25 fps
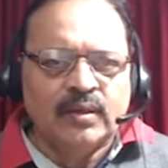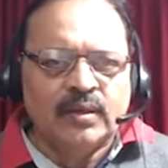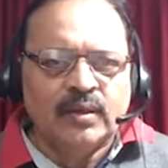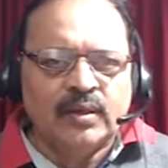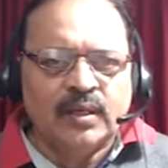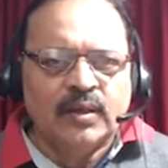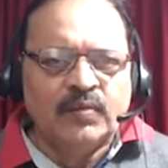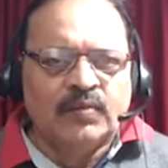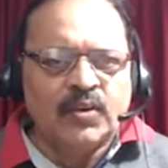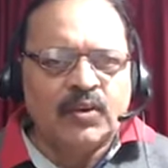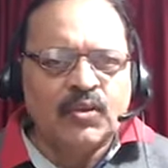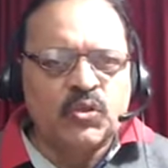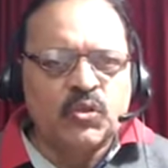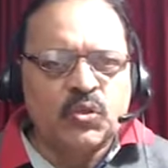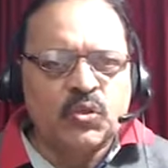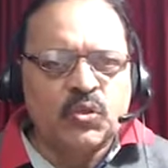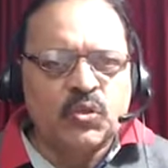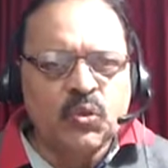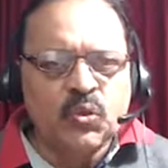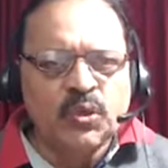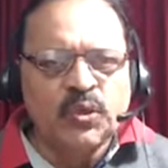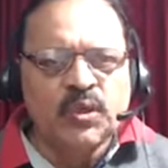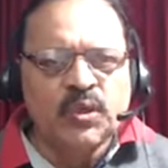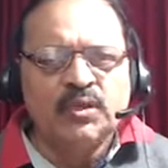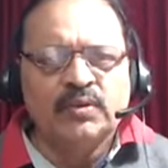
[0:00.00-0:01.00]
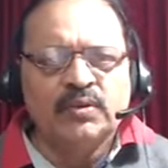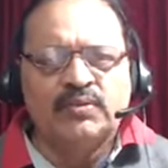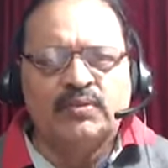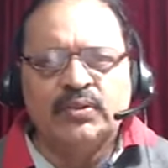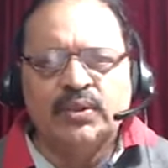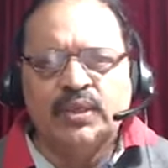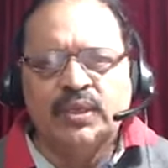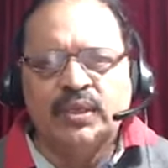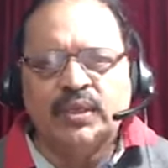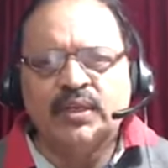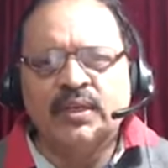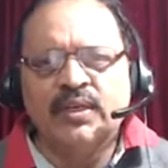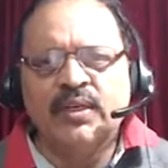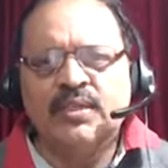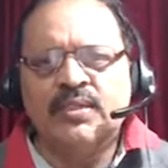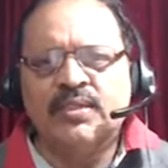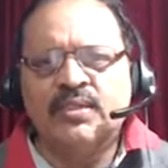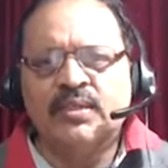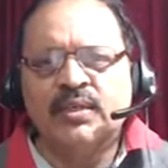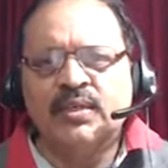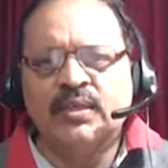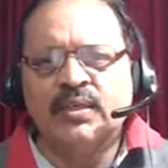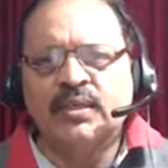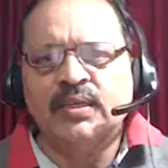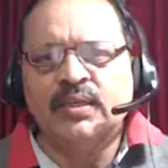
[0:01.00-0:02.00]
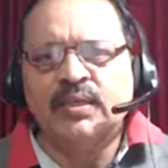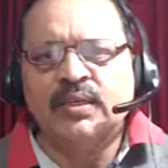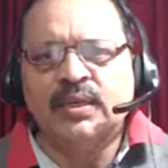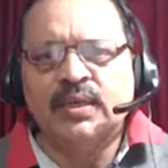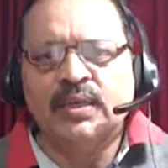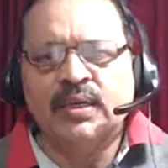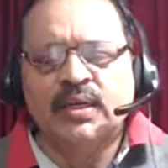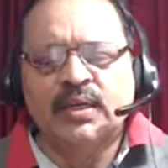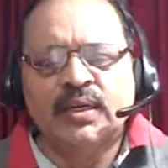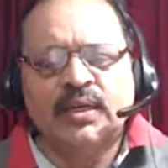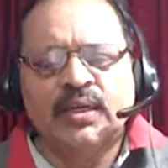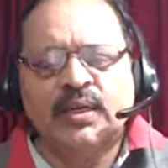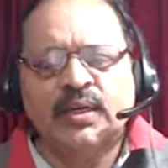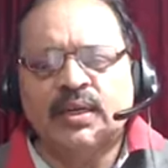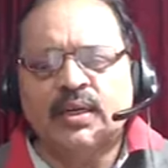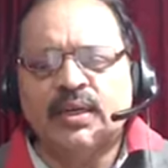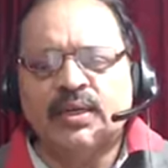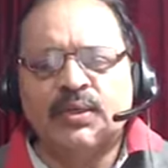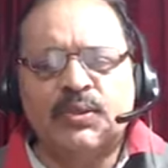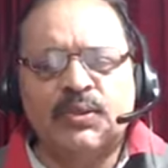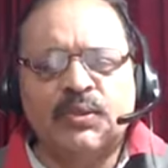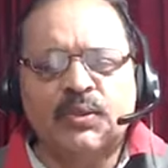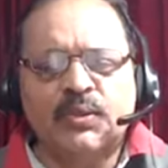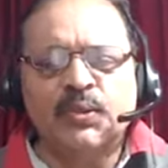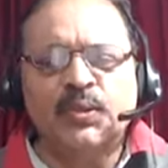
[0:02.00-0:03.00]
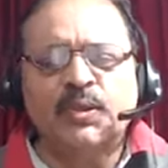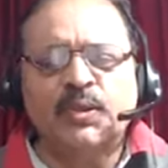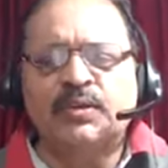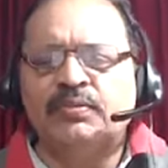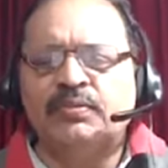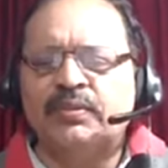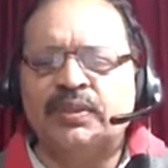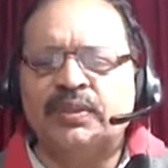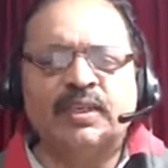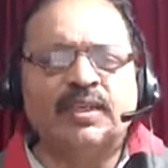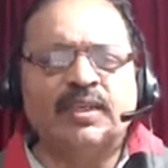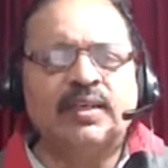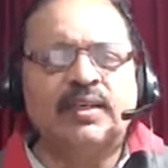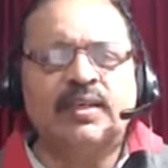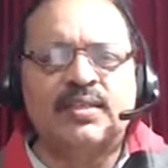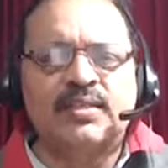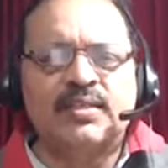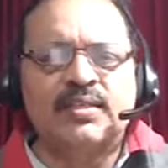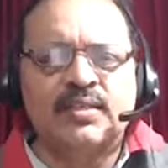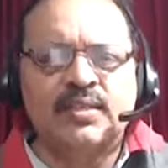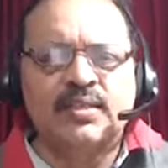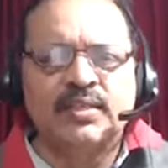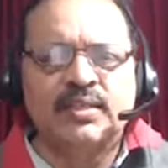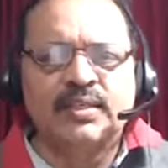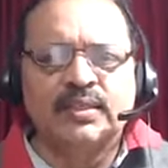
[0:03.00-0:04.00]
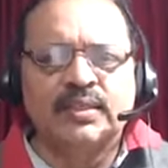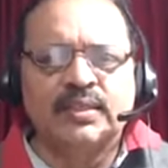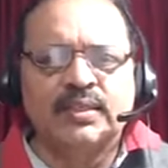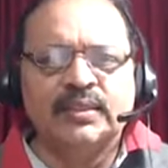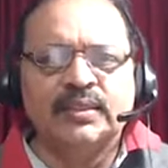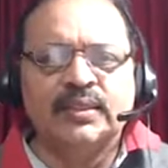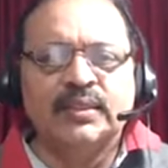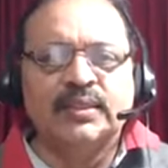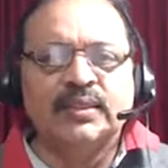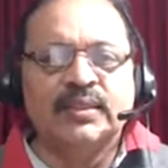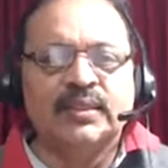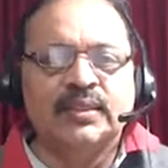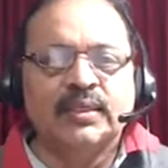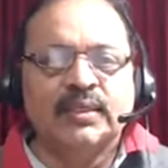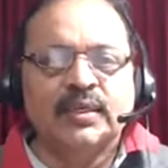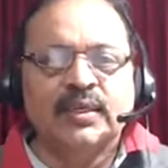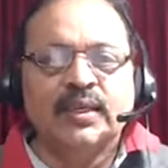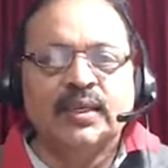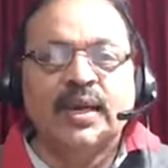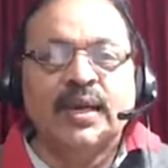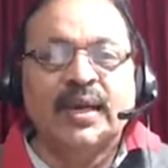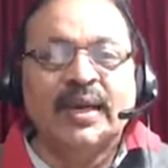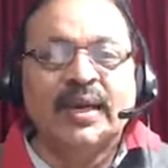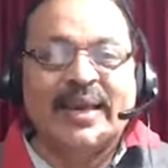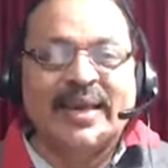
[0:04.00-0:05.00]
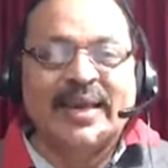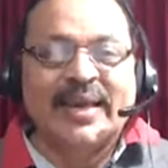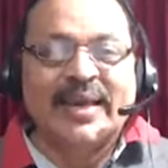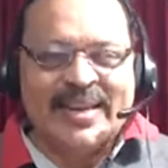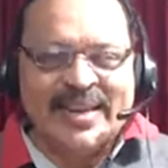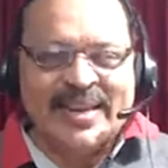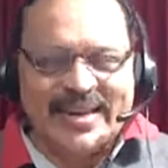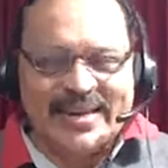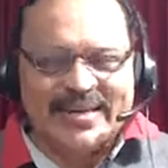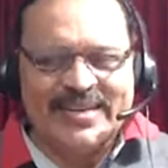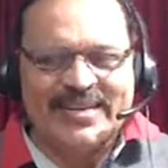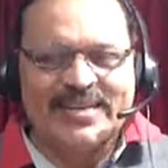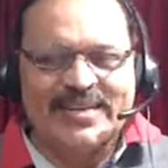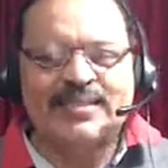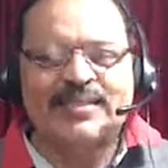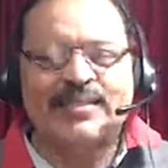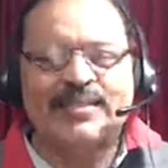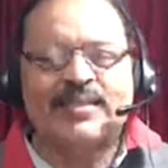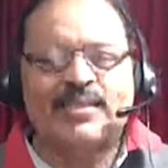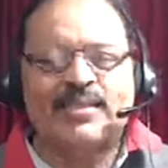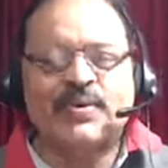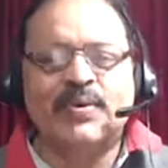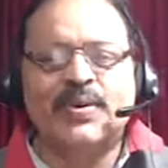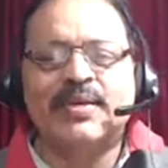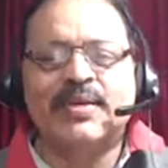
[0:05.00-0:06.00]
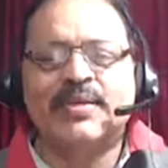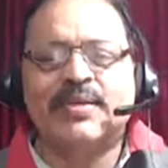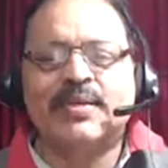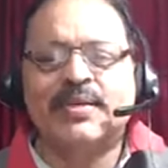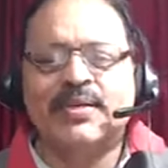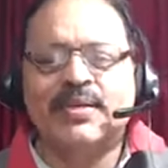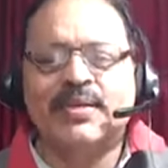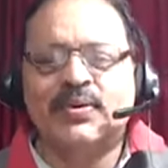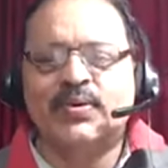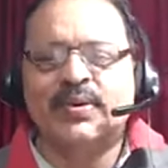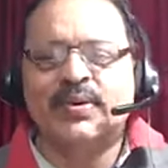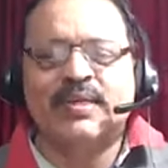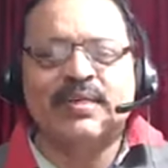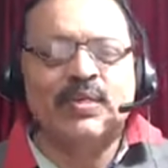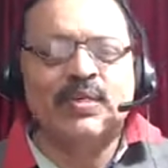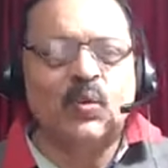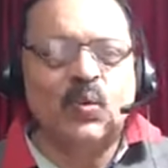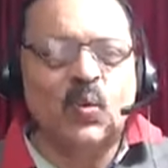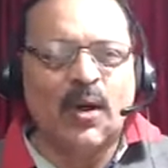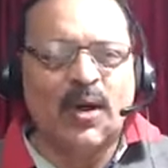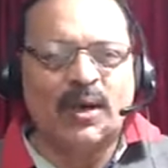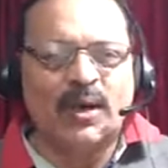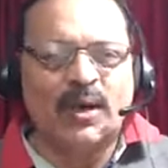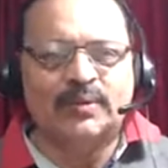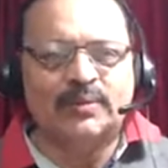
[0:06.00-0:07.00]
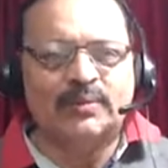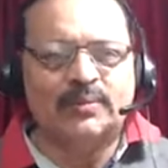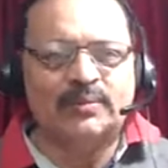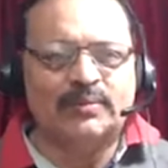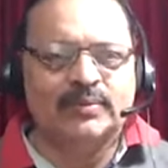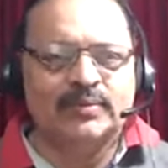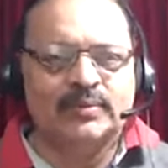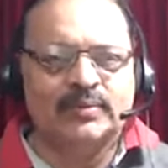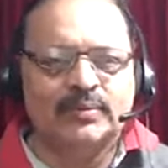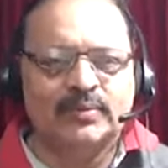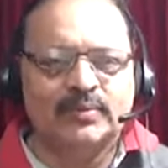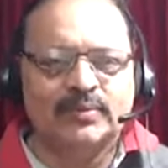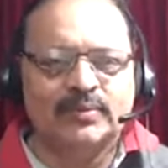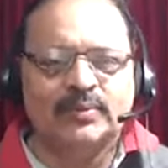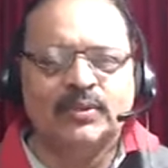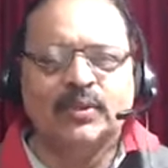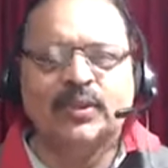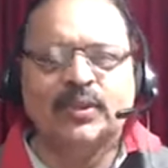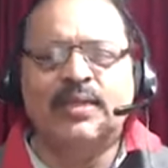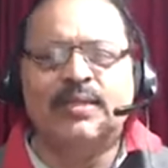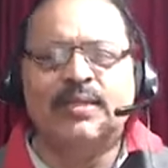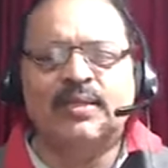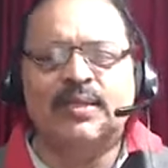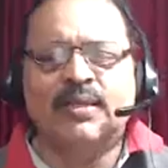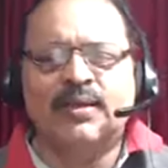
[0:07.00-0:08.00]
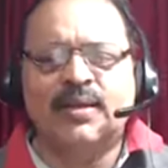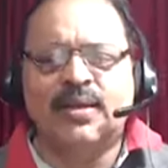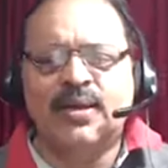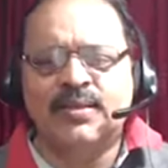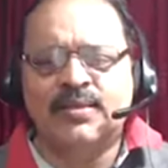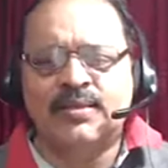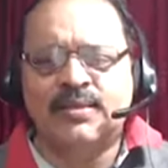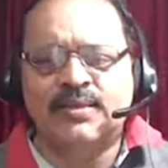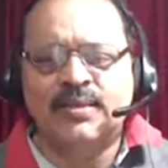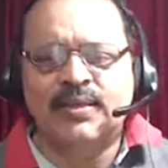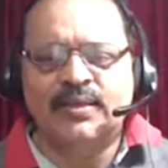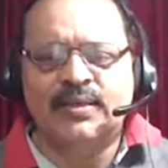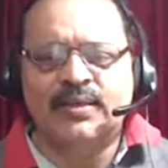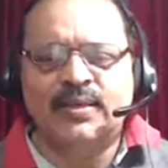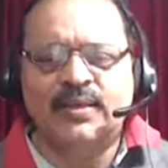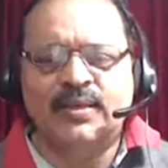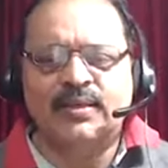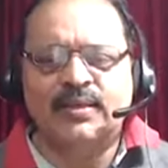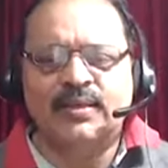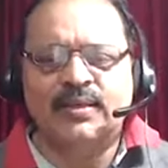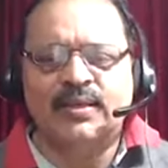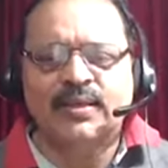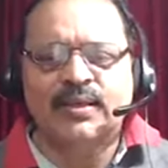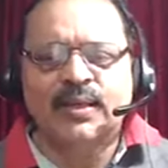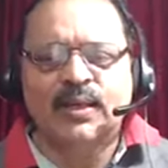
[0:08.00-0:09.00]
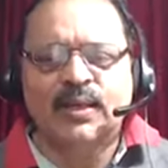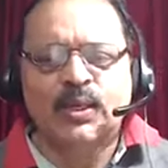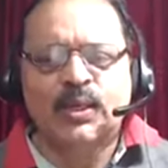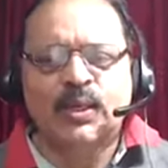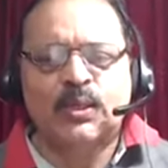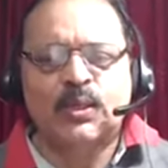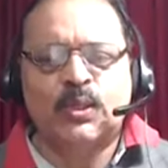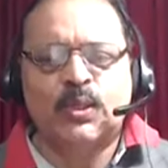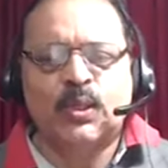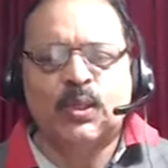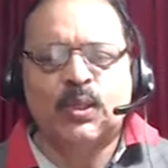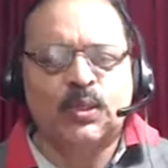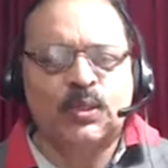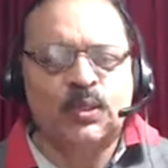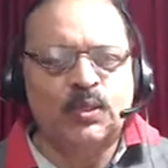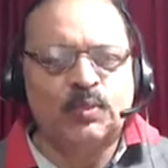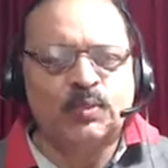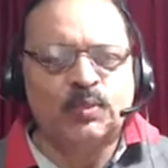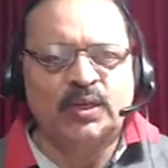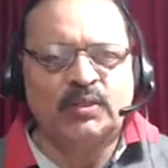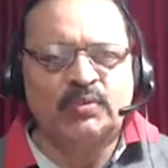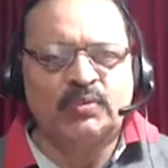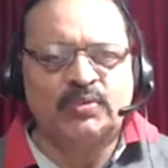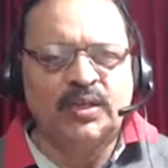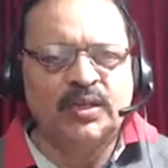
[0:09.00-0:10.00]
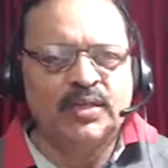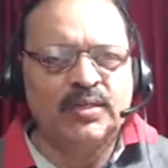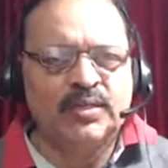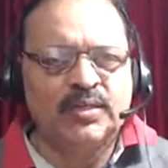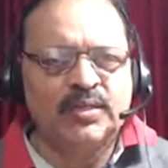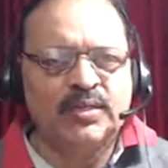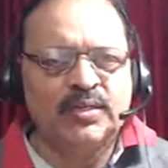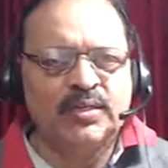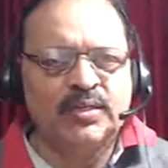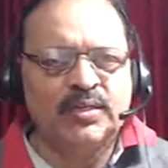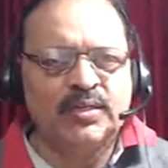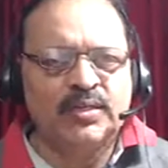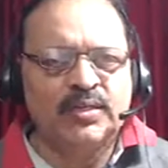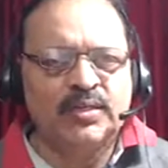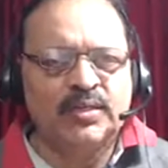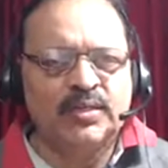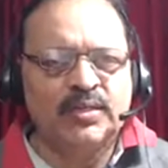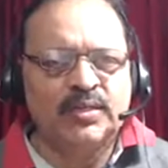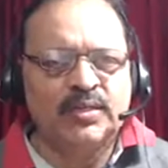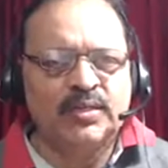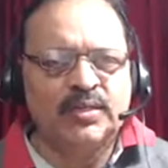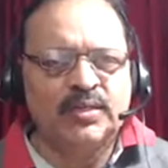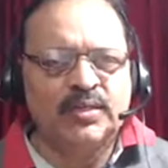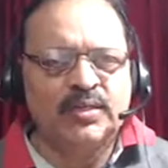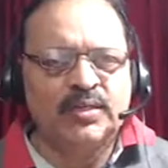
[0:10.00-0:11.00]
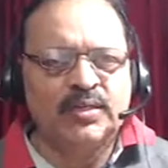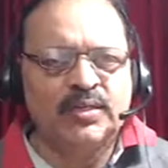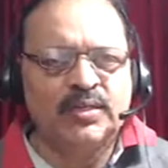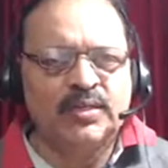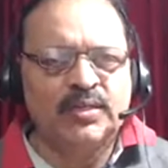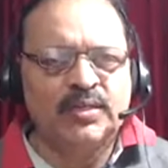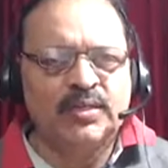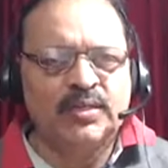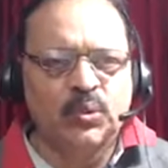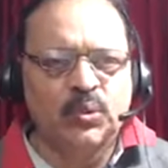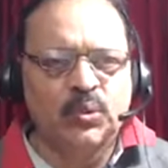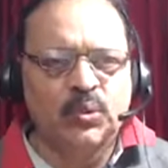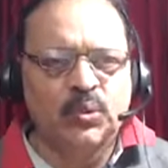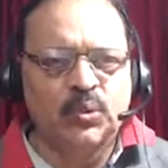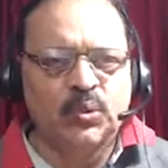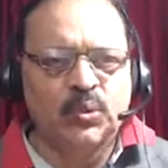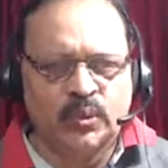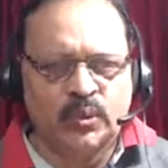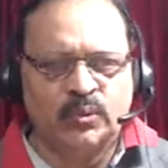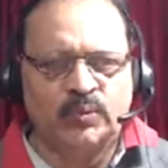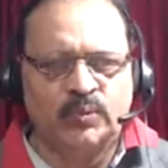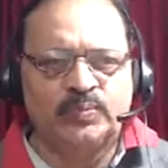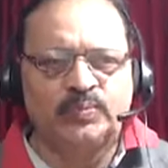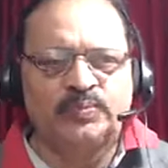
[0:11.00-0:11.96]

If a truly fearless, in a truly fearless year ahead, 2021. Today is the last day I talk to you, my friends, on 2020.